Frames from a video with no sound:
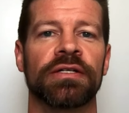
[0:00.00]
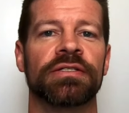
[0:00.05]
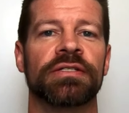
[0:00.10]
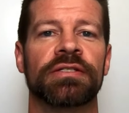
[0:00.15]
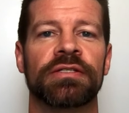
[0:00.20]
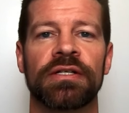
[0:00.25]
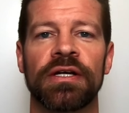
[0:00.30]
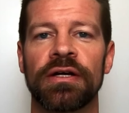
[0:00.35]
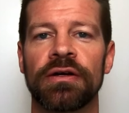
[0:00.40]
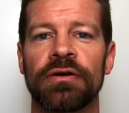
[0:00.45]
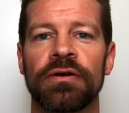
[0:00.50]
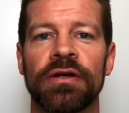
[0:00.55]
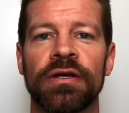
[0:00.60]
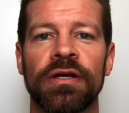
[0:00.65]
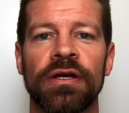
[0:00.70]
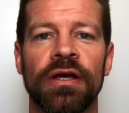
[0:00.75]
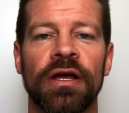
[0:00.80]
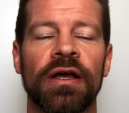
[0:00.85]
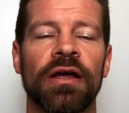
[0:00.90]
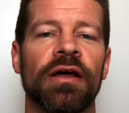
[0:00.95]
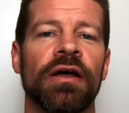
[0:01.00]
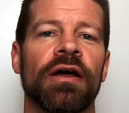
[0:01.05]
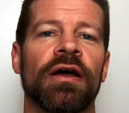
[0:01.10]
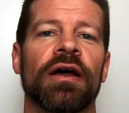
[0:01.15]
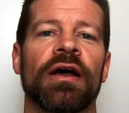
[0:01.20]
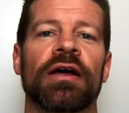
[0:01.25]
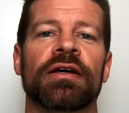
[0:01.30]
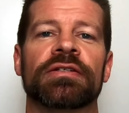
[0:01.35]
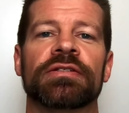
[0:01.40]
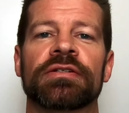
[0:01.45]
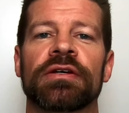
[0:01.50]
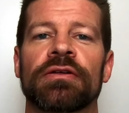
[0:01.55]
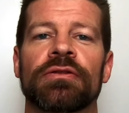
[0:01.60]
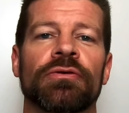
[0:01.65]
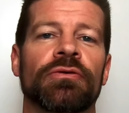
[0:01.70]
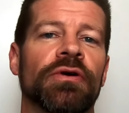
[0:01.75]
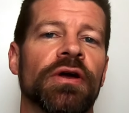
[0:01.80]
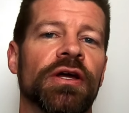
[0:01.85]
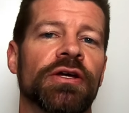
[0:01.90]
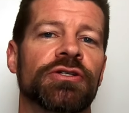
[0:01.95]
steering,
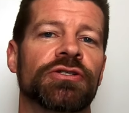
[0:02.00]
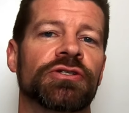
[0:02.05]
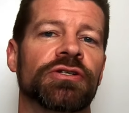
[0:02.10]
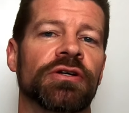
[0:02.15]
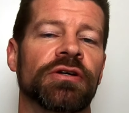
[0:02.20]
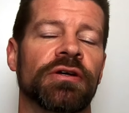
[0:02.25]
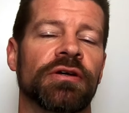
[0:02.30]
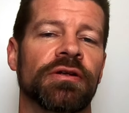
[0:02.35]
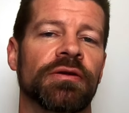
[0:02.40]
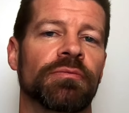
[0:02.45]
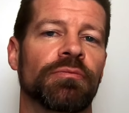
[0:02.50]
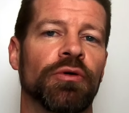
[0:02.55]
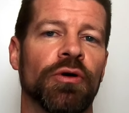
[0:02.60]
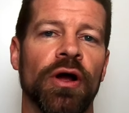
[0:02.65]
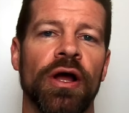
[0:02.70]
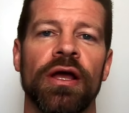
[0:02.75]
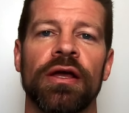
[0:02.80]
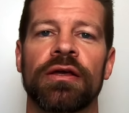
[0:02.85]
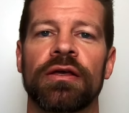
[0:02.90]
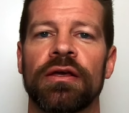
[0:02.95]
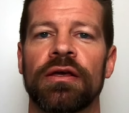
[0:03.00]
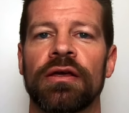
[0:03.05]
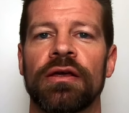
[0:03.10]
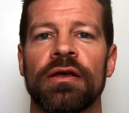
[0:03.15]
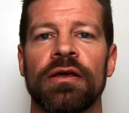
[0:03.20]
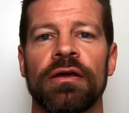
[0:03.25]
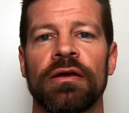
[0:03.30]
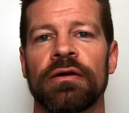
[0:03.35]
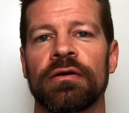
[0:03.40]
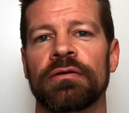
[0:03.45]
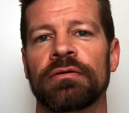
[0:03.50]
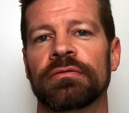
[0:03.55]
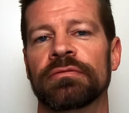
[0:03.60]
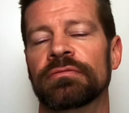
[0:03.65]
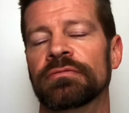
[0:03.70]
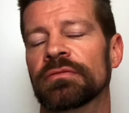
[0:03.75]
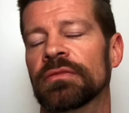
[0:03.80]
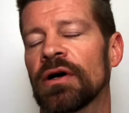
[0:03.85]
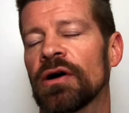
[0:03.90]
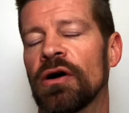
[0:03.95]
acceleration, braking,
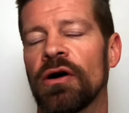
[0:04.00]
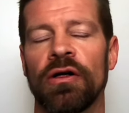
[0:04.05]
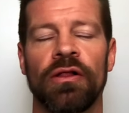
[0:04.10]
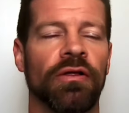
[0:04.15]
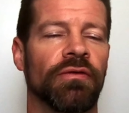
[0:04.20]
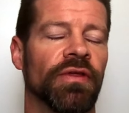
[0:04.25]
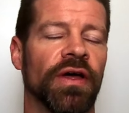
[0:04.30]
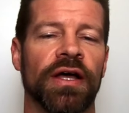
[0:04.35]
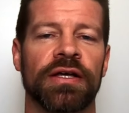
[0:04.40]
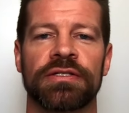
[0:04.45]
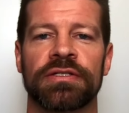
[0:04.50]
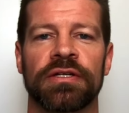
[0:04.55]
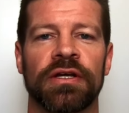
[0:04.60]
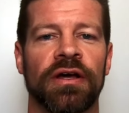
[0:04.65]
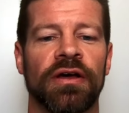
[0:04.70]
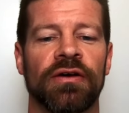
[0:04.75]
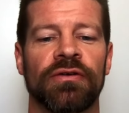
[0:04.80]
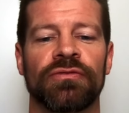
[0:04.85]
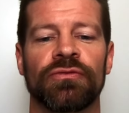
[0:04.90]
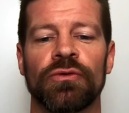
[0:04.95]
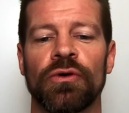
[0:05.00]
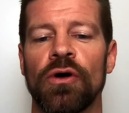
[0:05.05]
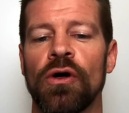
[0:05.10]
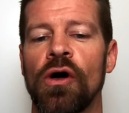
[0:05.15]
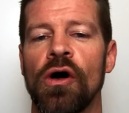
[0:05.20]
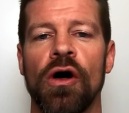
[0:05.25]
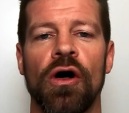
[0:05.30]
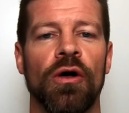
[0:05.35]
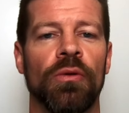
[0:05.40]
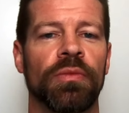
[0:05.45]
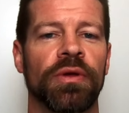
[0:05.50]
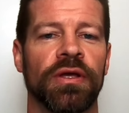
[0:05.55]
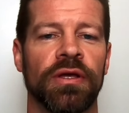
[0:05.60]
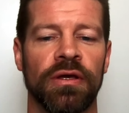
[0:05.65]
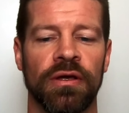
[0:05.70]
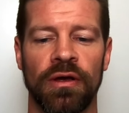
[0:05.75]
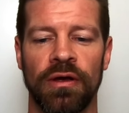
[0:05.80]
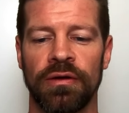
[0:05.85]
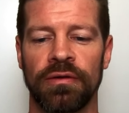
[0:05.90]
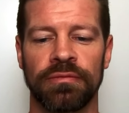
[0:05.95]
all of that stuff will all
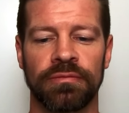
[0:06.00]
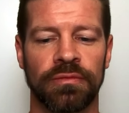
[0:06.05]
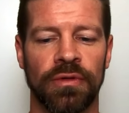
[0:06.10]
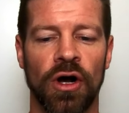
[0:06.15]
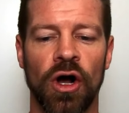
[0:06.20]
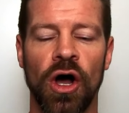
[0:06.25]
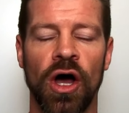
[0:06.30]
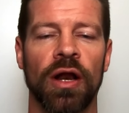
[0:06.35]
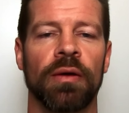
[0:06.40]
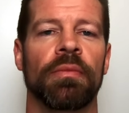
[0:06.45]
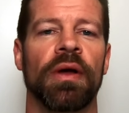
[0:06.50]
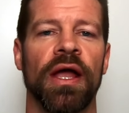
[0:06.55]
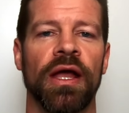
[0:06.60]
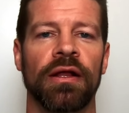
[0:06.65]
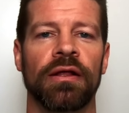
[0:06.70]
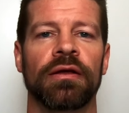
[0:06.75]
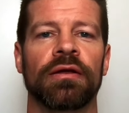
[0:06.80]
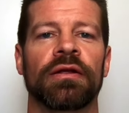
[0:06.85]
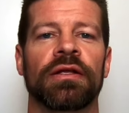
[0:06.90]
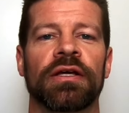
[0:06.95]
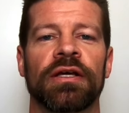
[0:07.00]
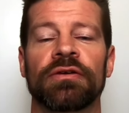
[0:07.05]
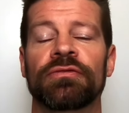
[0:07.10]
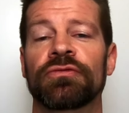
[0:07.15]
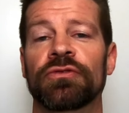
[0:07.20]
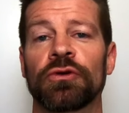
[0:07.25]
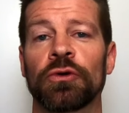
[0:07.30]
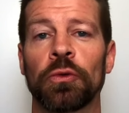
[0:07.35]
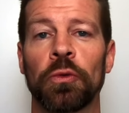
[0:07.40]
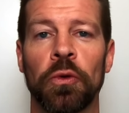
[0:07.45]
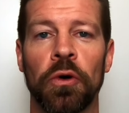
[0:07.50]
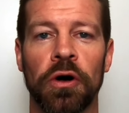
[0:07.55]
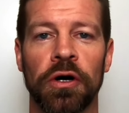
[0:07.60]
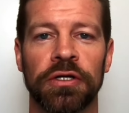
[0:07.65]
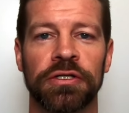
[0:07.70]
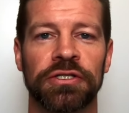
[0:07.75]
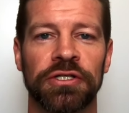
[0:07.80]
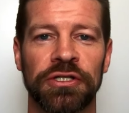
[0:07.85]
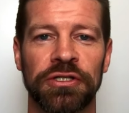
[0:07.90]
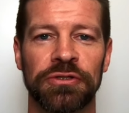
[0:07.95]
be automated if you
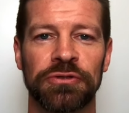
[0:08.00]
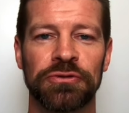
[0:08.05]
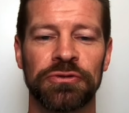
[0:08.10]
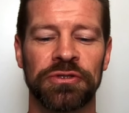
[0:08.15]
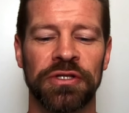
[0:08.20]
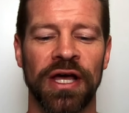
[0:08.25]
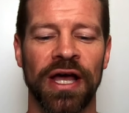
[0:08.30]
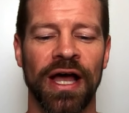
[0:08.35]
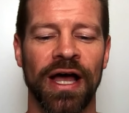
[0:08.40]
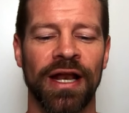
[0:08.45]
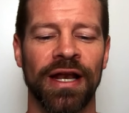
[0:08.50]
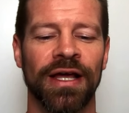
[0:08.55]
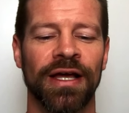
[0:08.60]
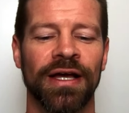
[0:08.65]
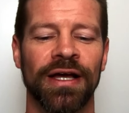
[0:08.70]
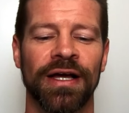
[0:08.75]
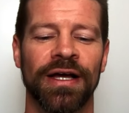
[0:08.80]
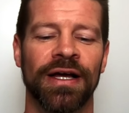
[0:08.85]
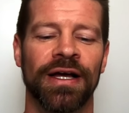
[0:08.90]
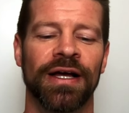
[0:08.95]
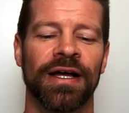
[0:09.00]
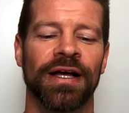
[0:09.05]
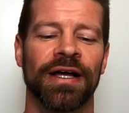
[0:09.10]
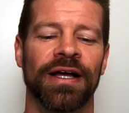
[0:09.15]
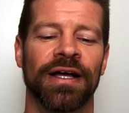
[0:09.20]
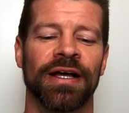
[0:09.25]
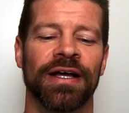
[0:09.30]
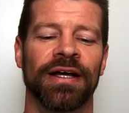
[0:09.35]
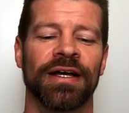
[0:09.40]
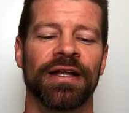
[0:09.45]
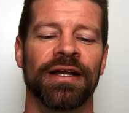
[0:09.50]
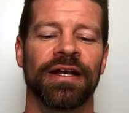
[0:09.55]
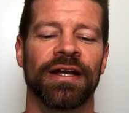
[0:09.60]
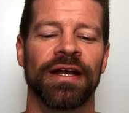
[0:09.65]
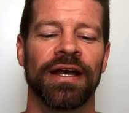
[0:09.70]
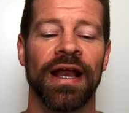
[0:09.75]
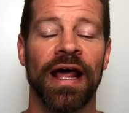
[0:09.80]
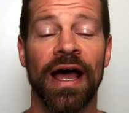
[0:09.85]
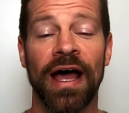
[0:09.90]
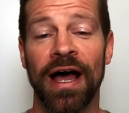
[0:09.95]
want to use that.
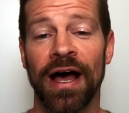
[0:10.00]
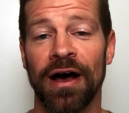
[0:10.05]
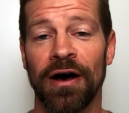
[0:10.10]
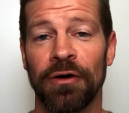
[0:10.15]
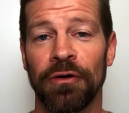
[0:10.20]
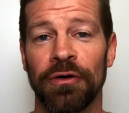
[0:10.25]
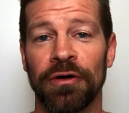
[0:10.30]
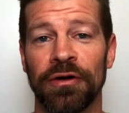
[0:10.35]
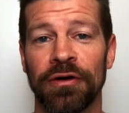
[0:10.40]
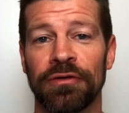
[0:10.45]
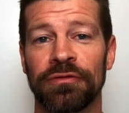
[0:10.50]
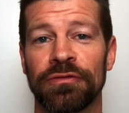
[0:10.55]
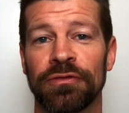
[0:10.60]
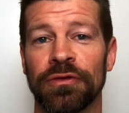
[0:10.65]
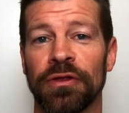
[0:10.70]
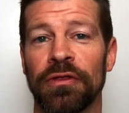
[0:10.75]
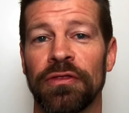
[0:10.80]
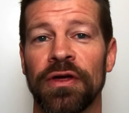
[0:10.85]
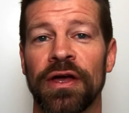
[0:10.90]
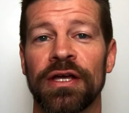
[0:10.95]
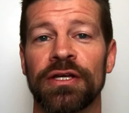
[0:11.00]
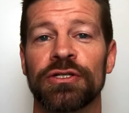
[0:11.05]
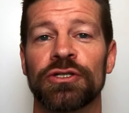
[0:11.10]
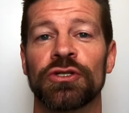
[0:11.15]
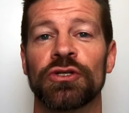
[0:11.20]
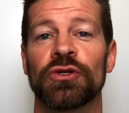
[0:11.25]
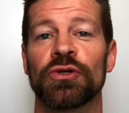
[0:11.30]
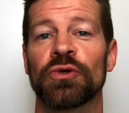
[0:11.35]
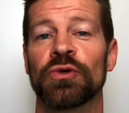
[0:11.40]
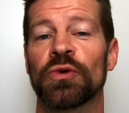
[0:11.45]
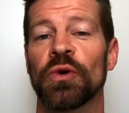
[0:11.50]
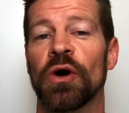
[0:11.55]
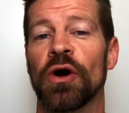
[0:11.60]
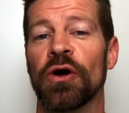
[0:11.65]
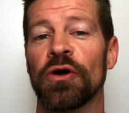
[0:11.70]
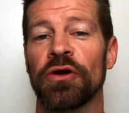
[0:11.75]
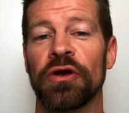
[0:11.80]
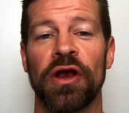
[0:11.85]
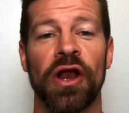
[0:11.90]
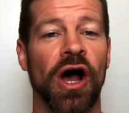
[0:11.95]
Now, for the things you
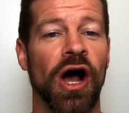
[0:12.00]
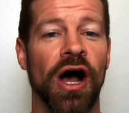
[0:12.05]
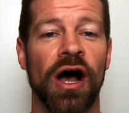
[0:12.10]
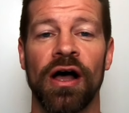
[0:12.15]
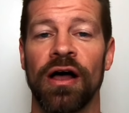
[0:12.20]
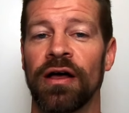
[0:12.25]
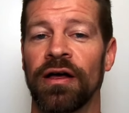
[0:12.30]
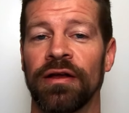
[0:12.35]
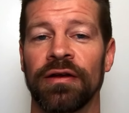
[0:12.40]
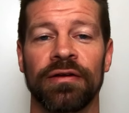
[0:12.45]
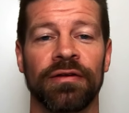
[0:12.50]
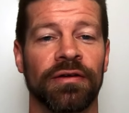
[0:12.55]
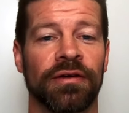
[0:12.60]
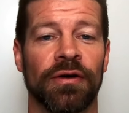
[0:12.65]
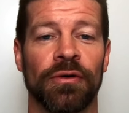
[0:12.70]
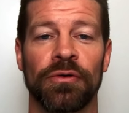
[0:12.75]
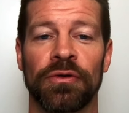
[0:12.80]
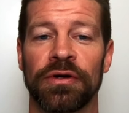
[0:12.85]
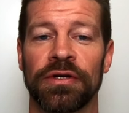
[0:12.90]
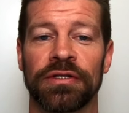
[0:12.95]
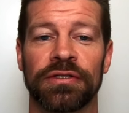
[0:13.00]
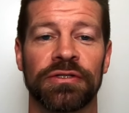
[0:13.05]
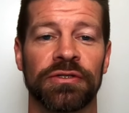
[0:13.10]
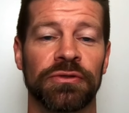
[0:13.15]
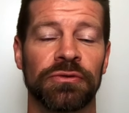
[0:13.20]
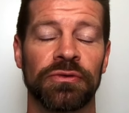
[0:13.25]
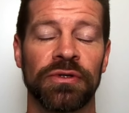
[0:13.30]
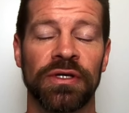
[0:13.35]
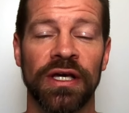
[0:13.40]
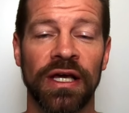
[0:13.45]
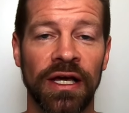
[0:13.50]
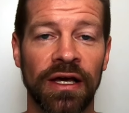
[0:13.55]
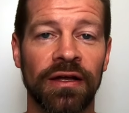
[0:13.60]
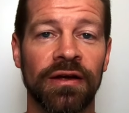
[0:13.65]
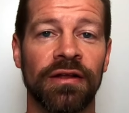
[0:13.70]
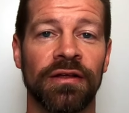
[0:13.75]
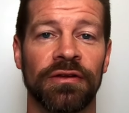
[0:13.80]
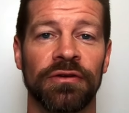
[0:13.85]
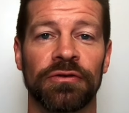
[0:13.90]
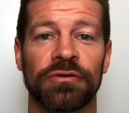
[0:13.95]
are not going to get
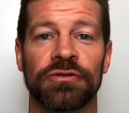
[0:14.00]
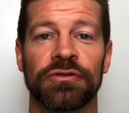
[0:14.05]
in your